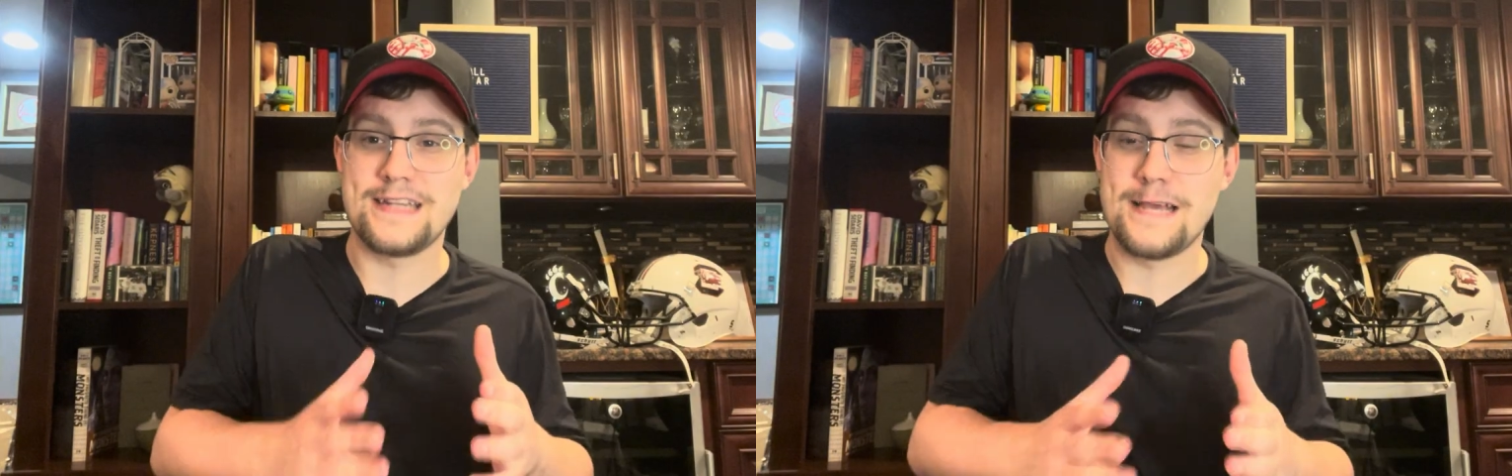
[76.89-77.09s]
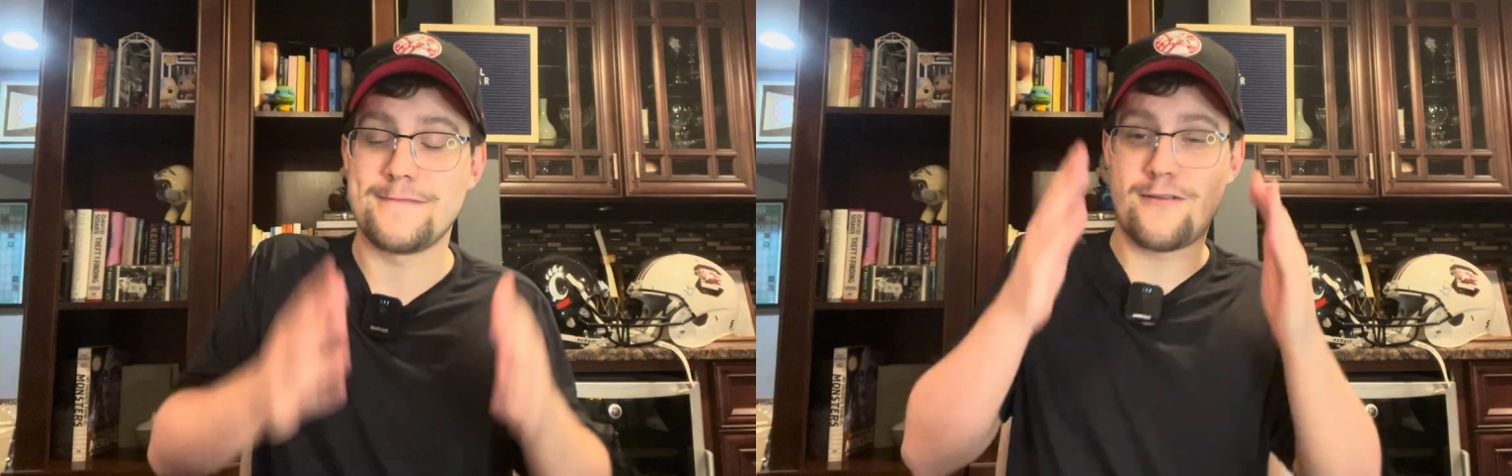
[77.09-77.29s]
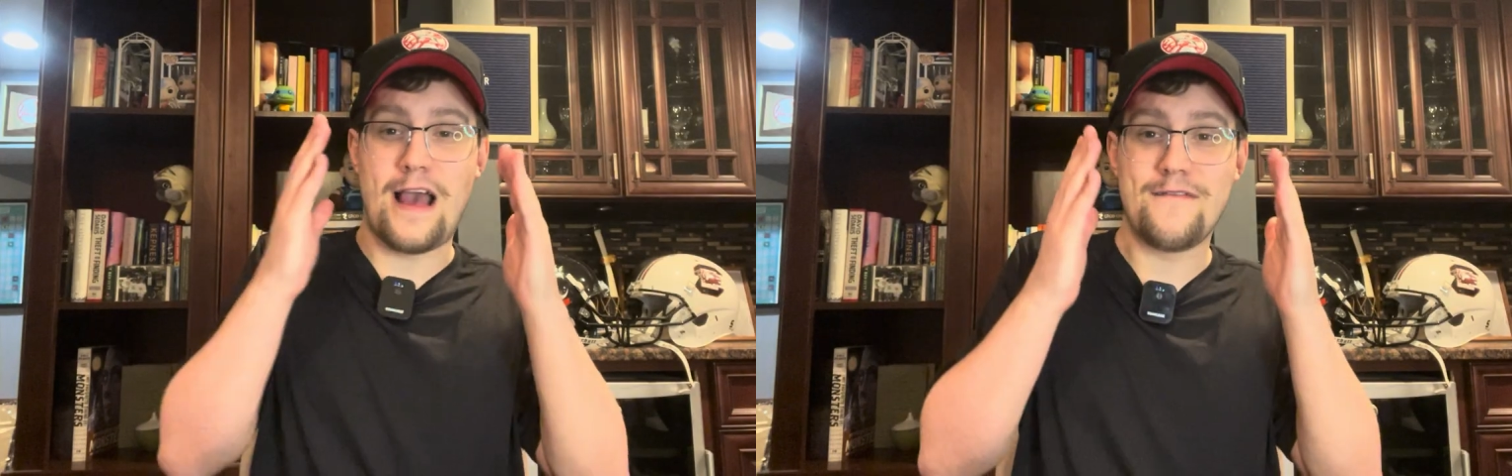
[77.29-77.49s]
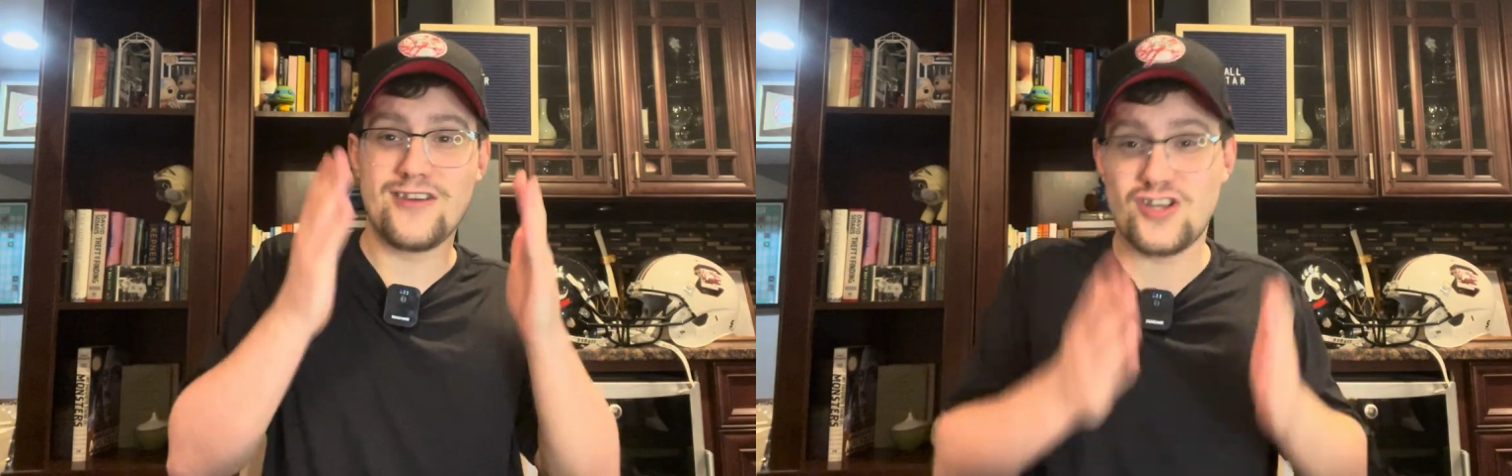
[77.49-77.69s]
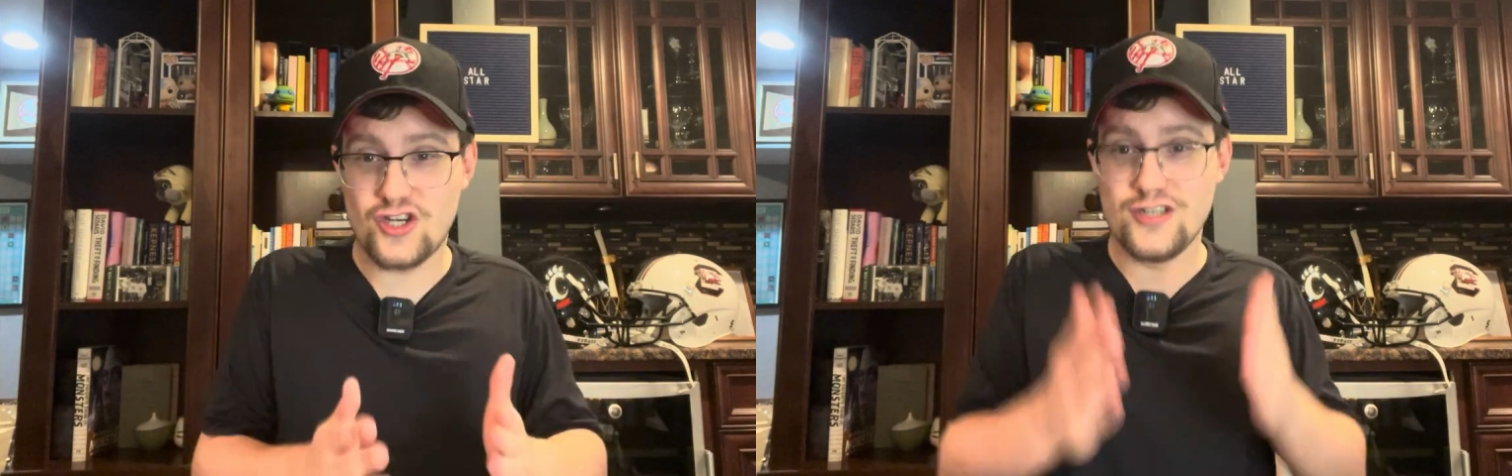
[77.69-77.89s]
names that are
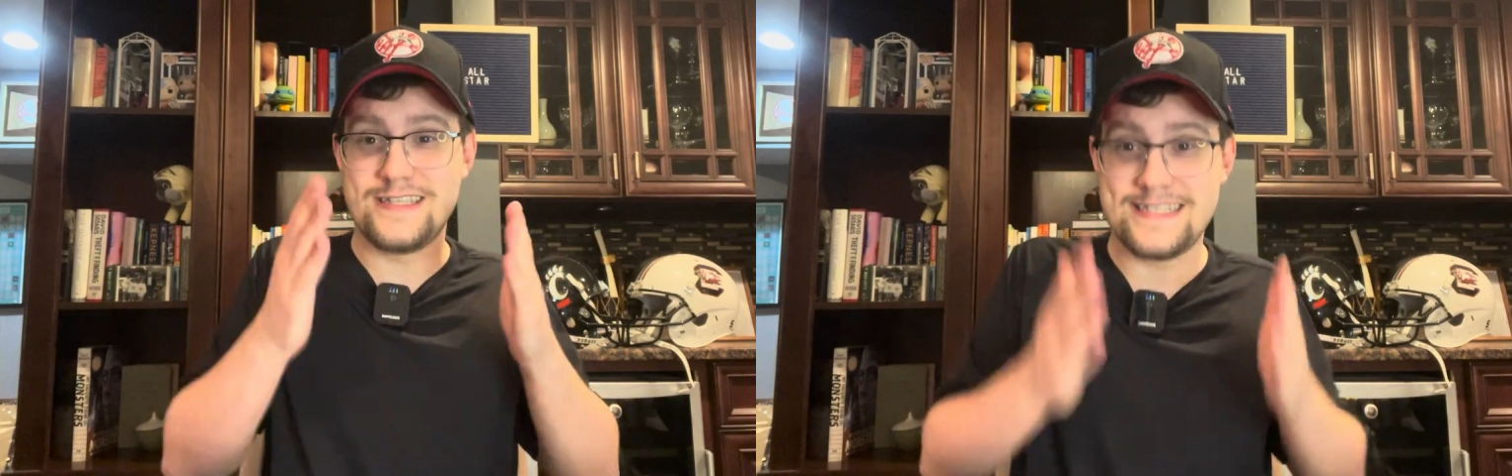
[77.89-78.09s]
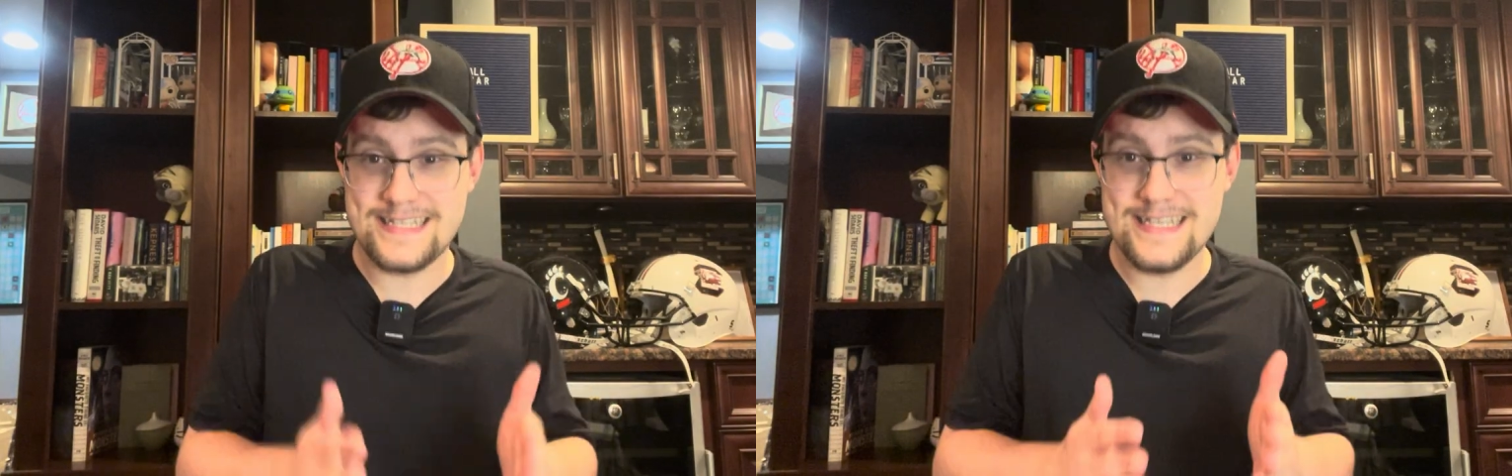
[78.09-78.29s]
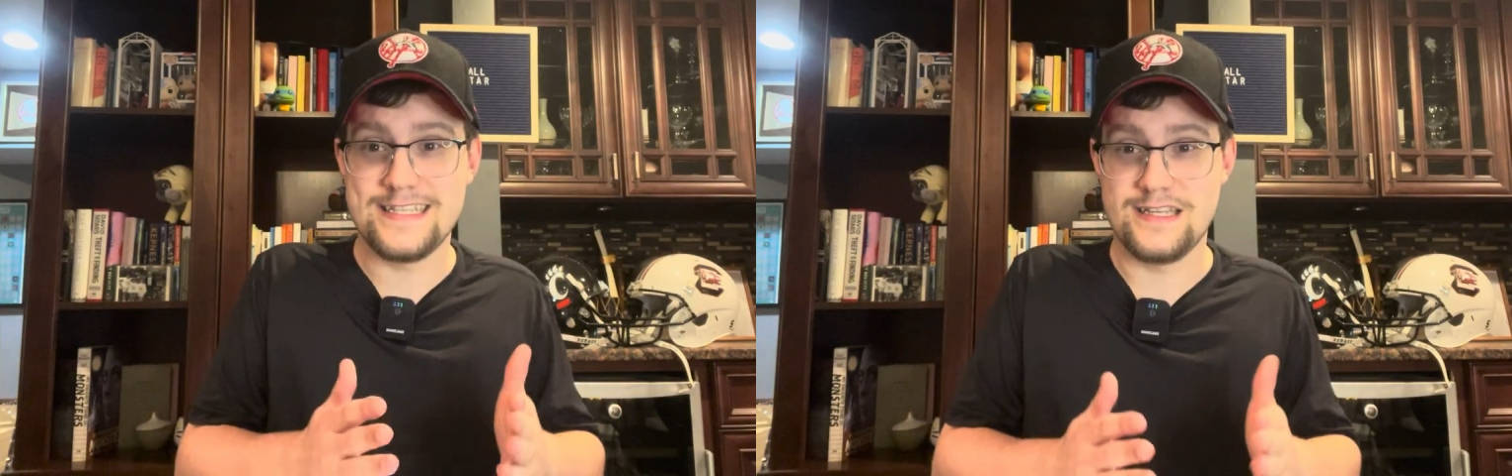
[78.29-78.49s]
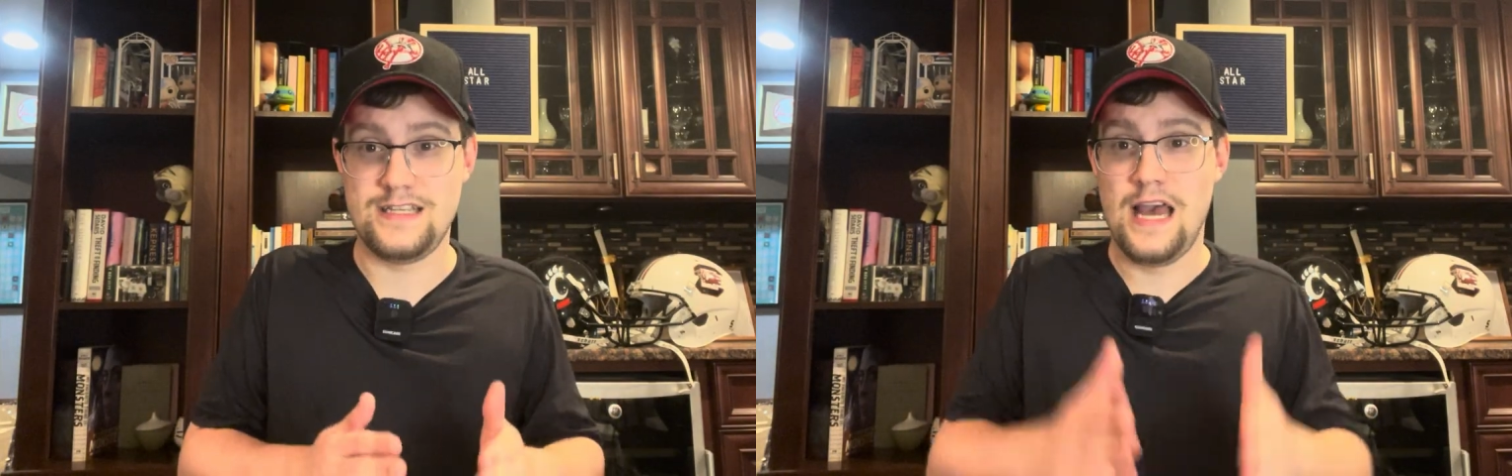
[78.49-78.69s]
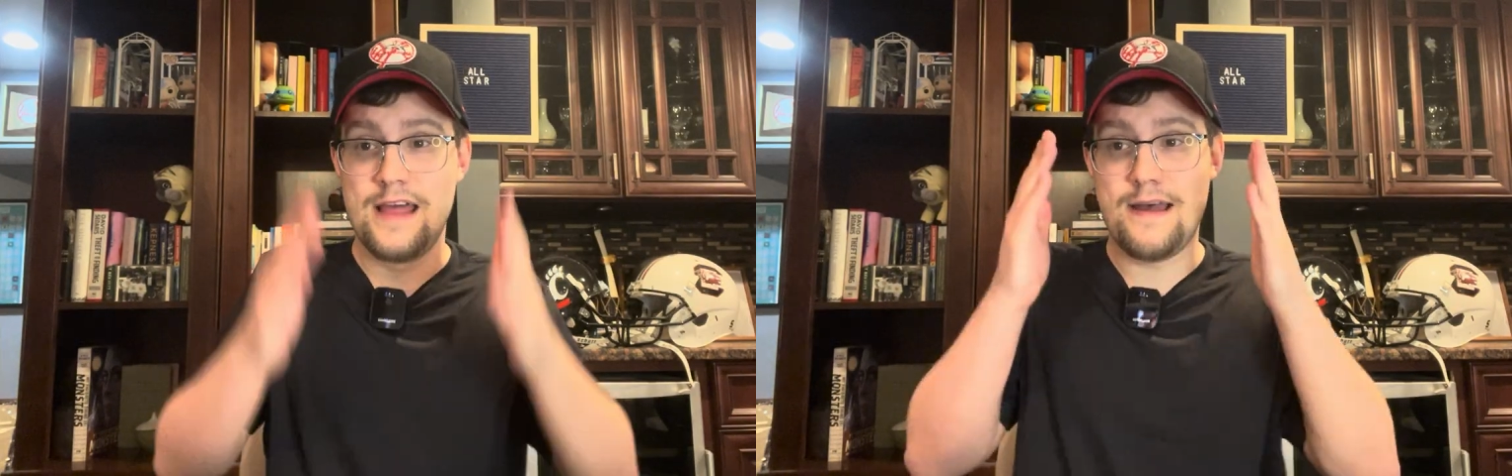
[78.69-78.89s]
having good seasons